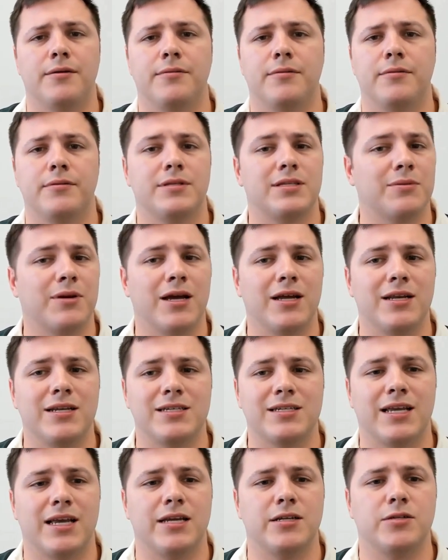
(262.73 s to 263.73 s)
some kind of
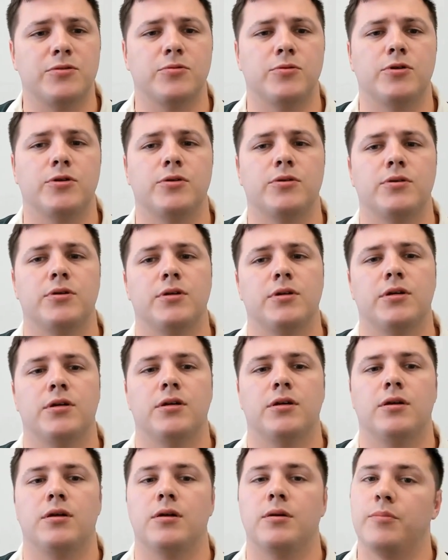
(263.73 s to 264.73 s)
schedule,
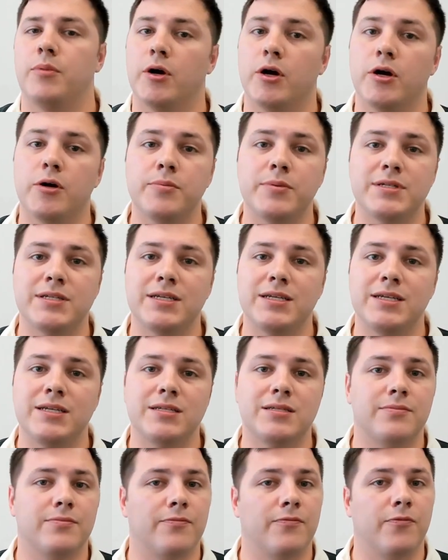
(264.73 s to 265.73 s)

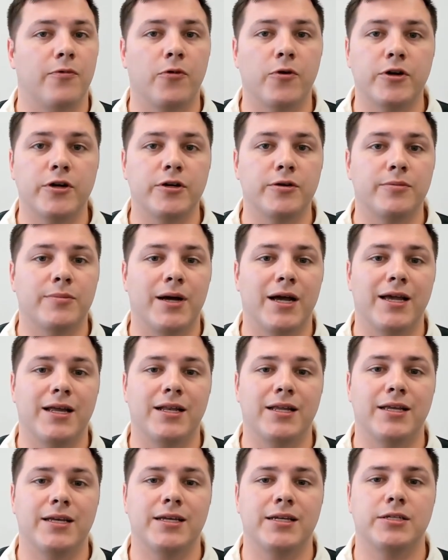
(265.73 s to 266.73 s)
purposes for your
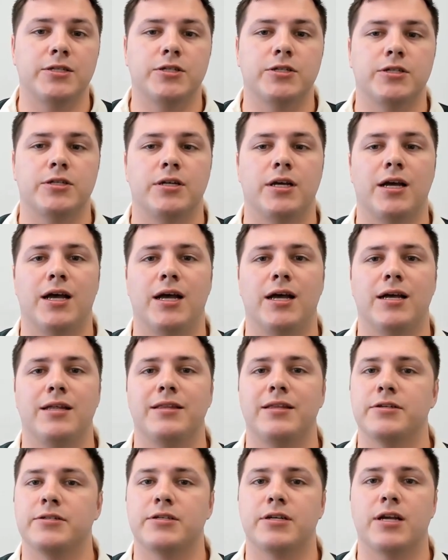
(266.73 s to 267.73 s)
mileage.
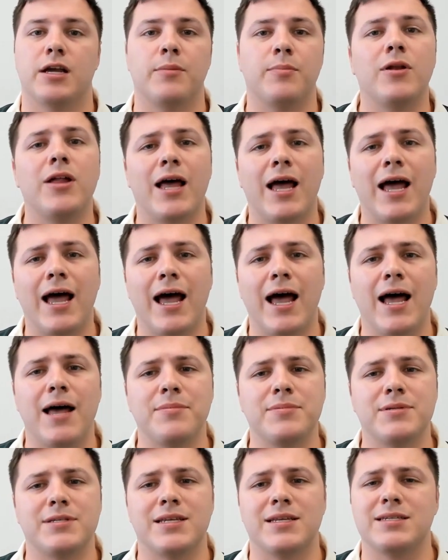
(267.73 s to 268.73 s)
There's a couple of
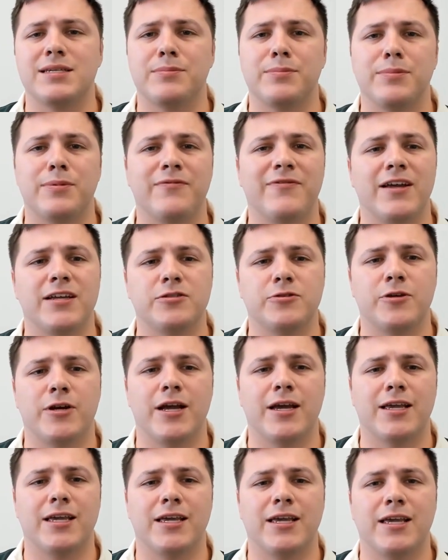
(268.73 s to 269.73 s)
apps that simplify
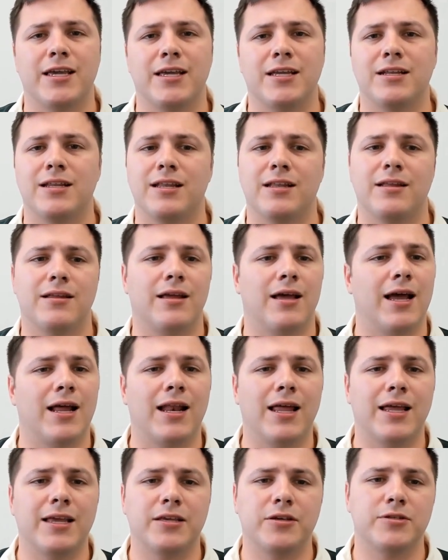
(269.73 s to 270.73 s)
tracking it. I
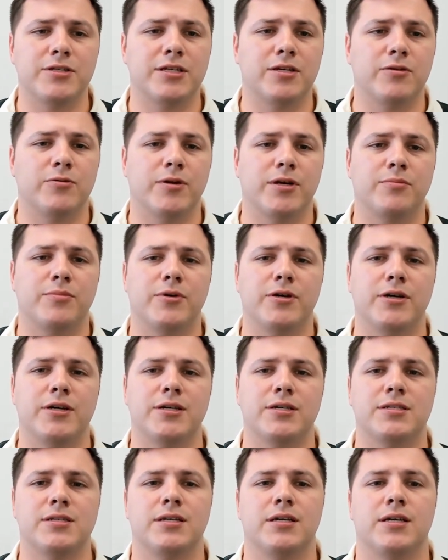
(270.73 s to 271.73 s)
like using
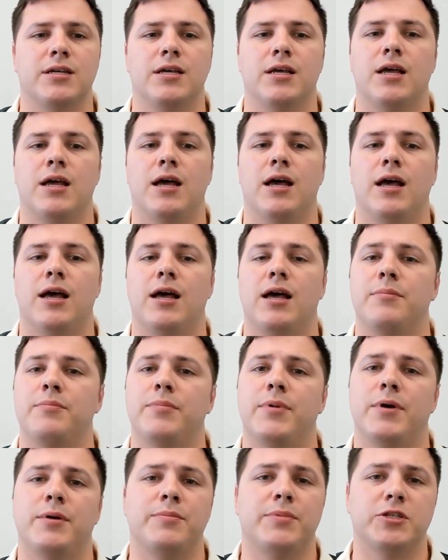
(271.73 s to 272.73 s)
QuickBooks,
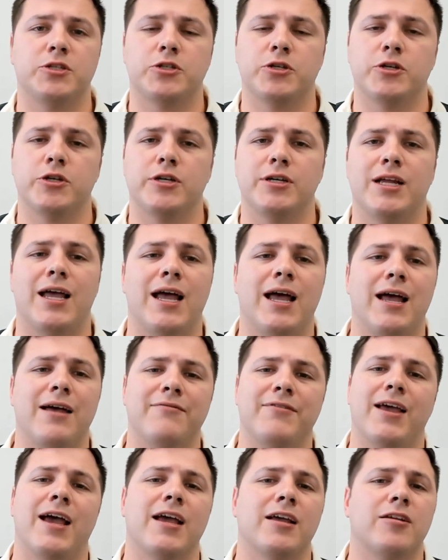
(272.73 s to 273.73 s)
but be sure to have
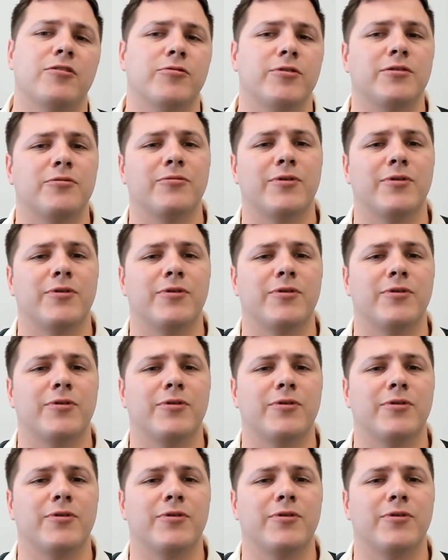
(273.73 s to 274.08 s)
accurate